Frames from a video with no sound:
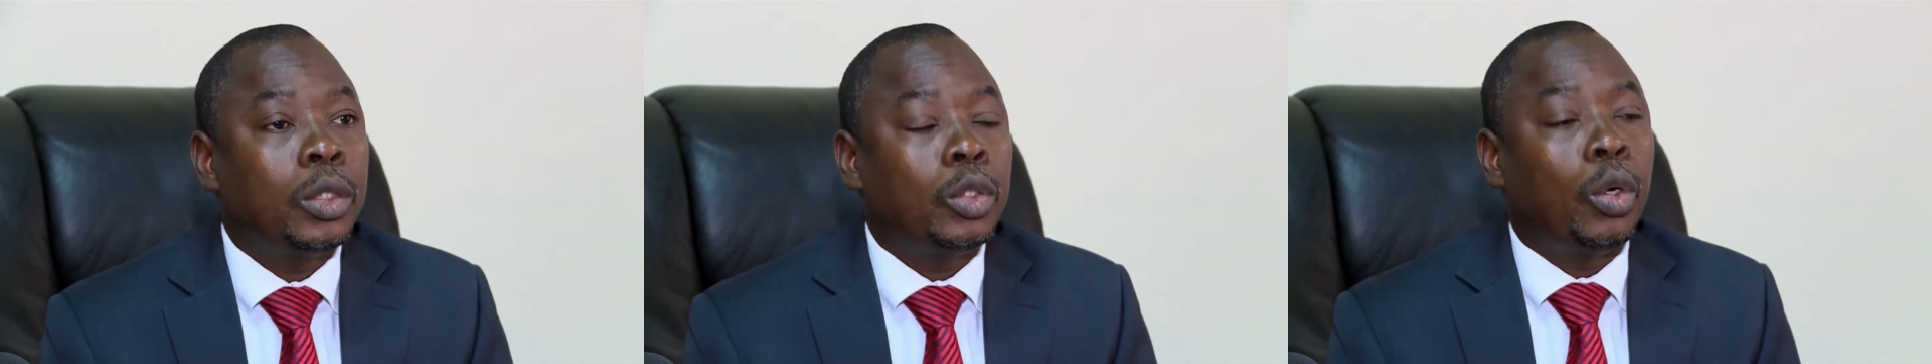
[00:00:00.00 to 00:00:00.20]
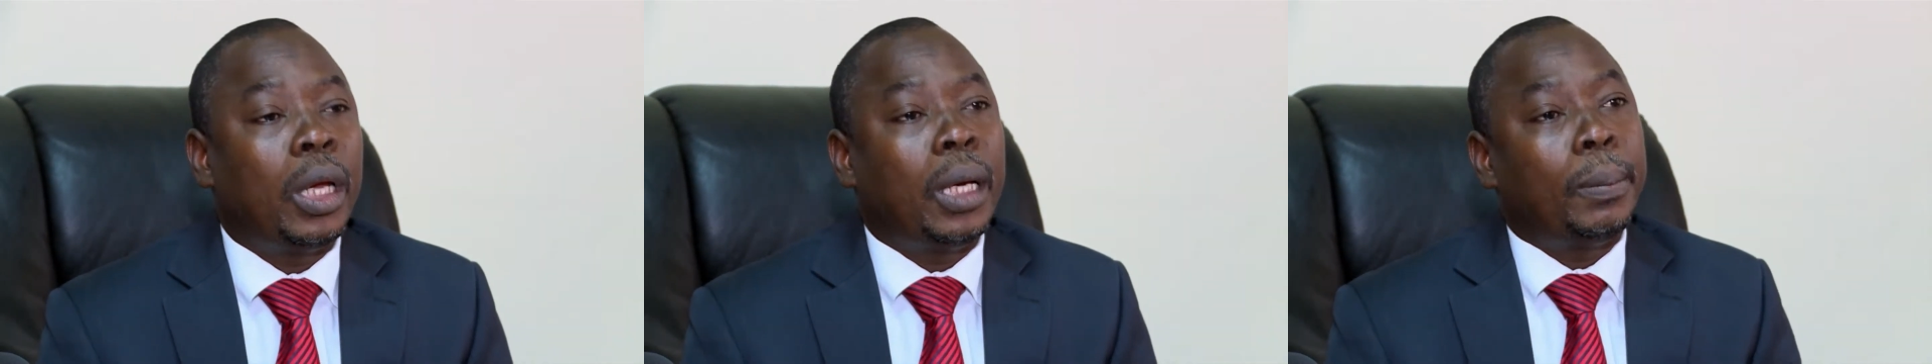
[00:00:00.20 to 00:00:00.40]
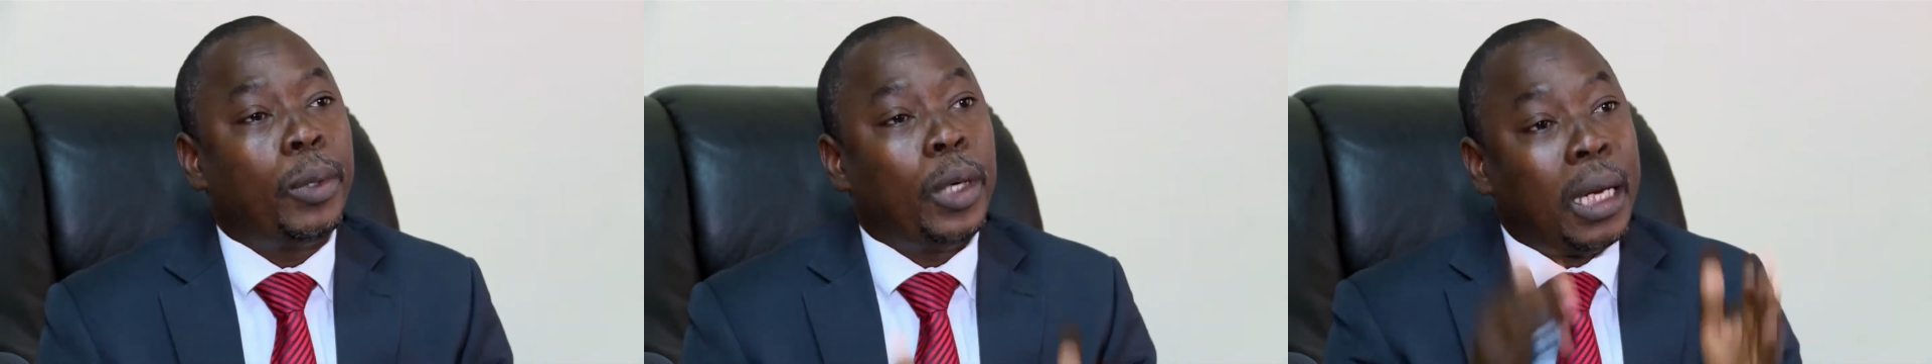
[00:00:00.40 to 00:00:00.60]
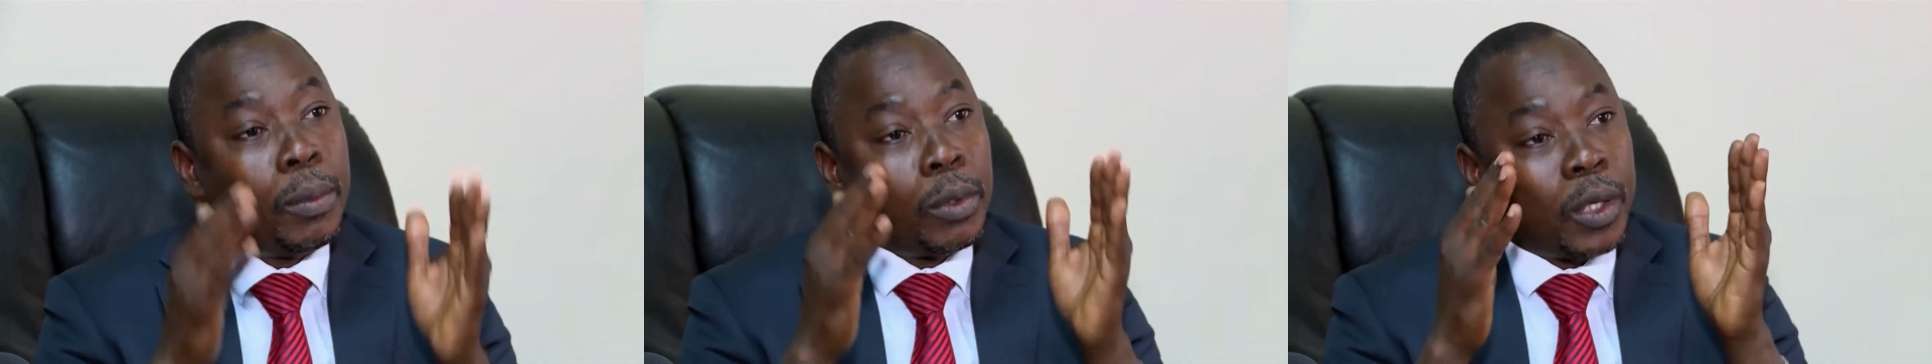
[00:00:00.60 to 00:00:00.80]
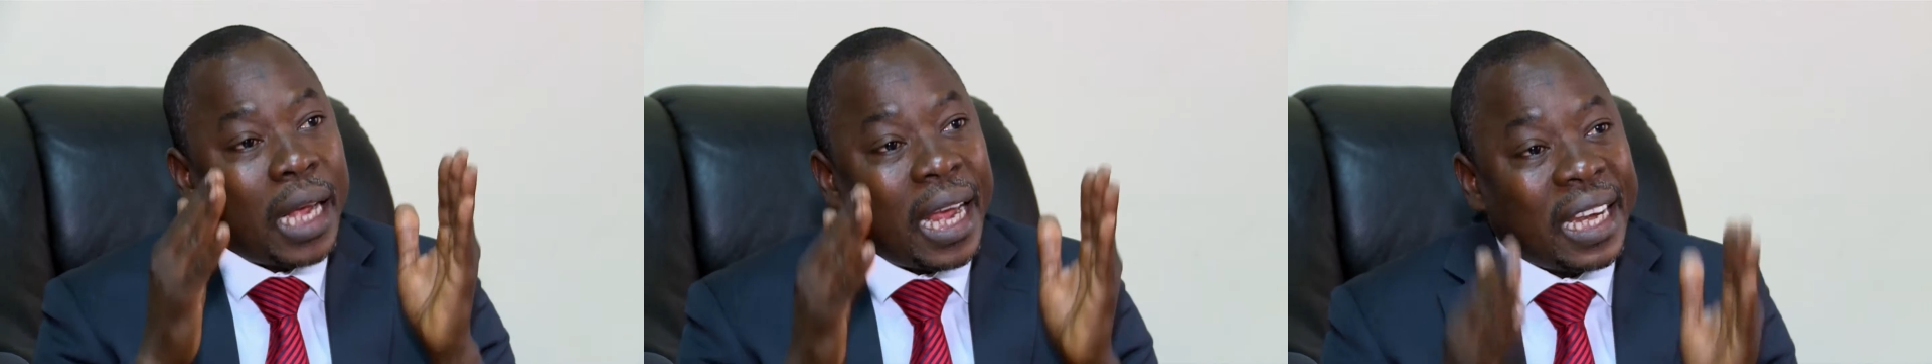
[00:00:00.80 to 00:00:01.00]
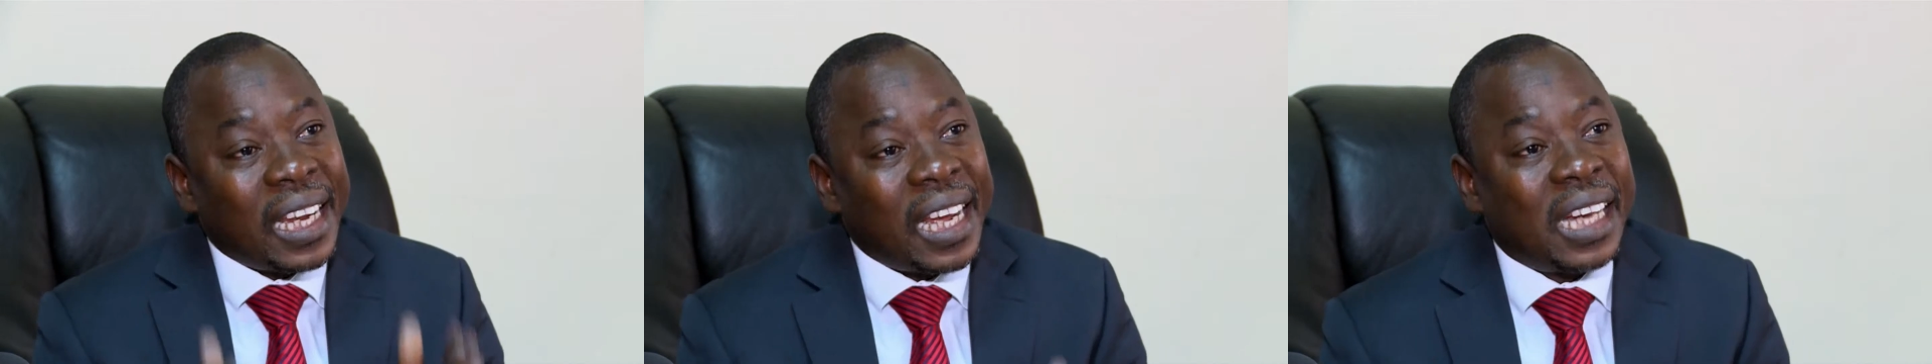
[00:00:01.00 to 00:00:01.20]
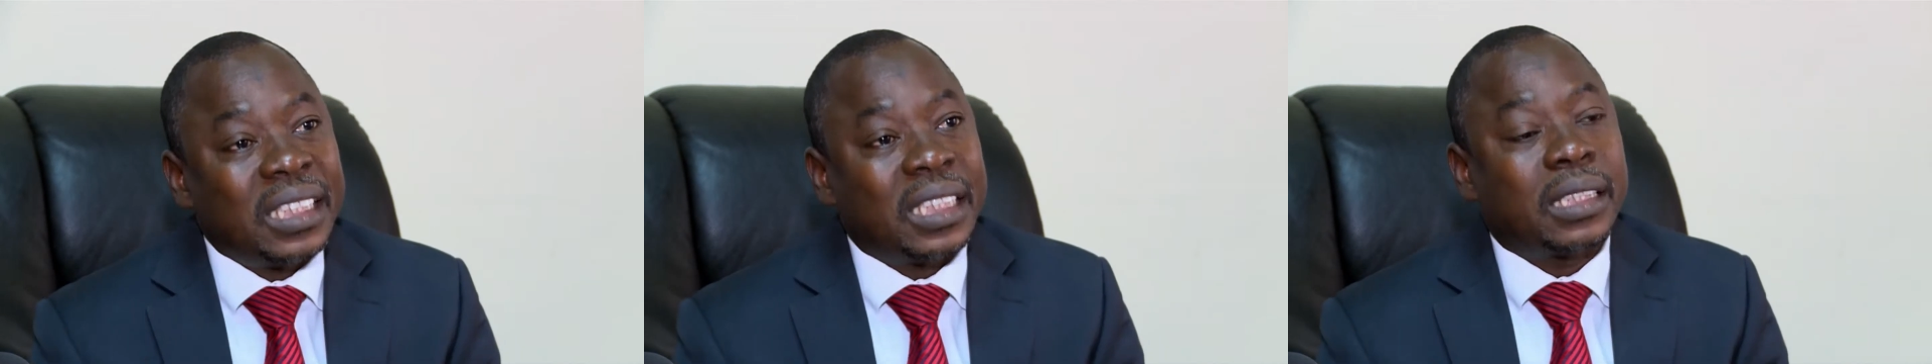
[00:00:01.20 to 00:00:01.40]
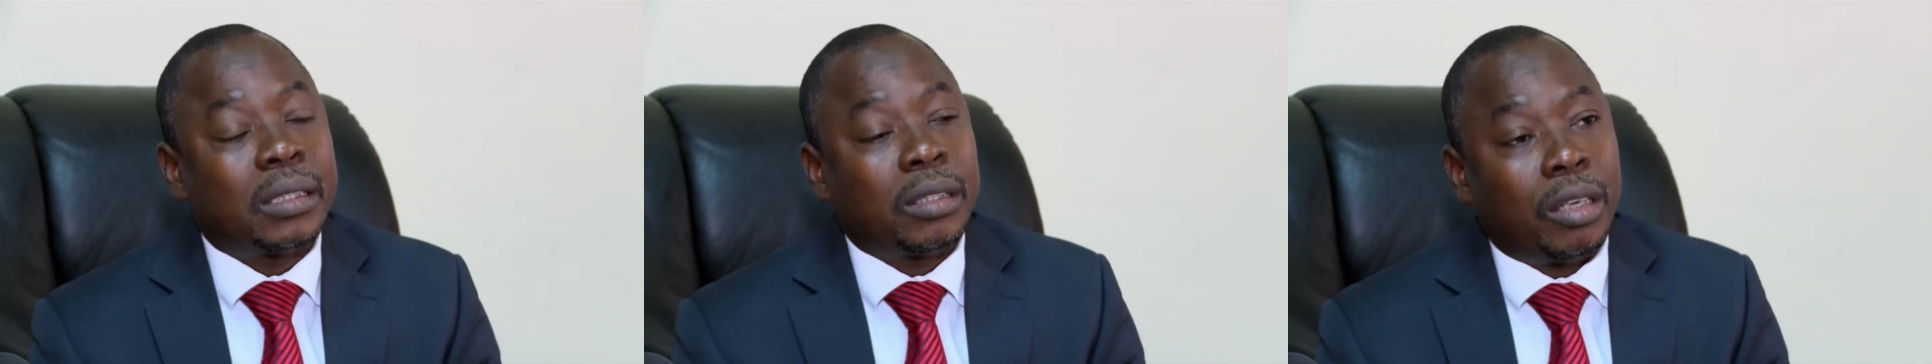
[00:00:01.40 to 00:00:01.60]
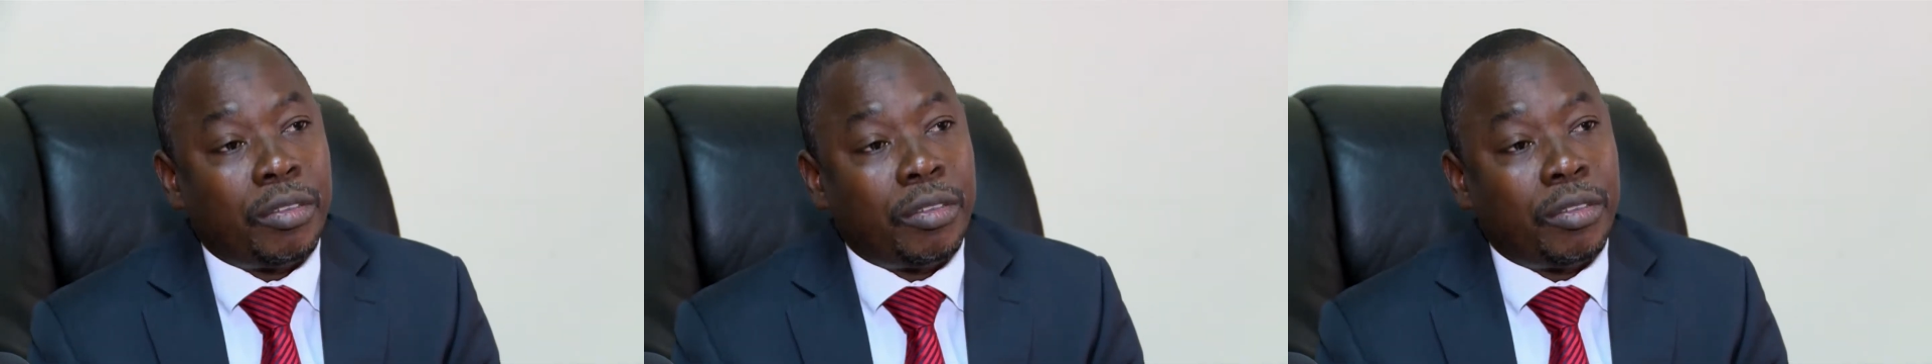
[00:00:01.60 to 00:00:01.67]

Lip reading: to be able to enhance